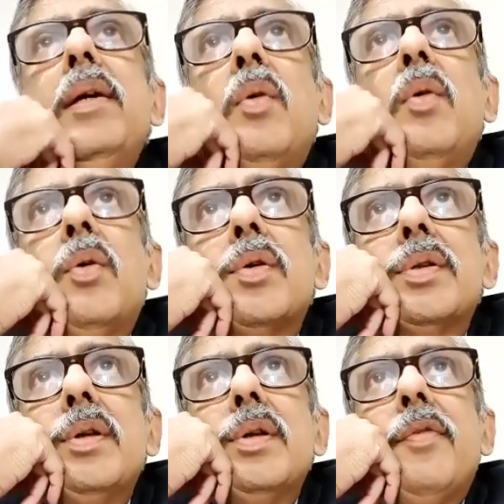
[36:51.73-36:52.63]
course
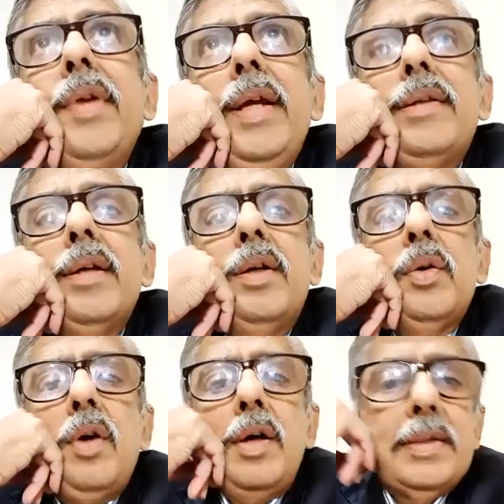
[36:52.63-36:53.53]
of nature to
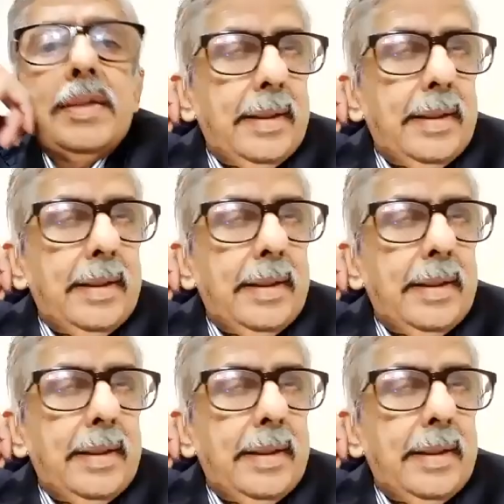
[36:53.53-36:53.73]
cause death.